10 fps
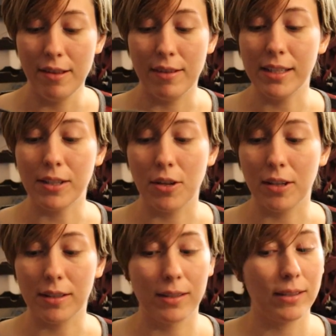This
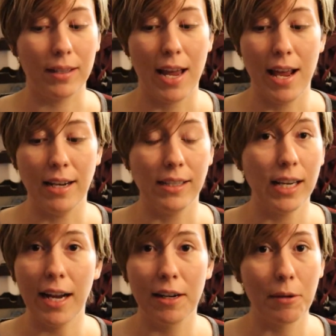cooks an
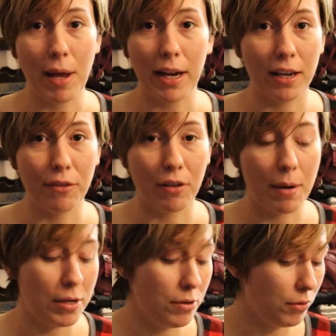entire packet of
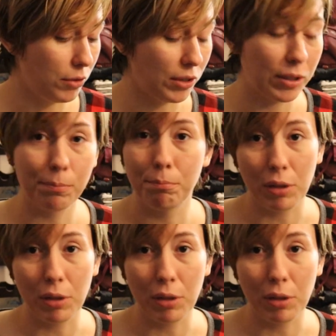ramen noodles,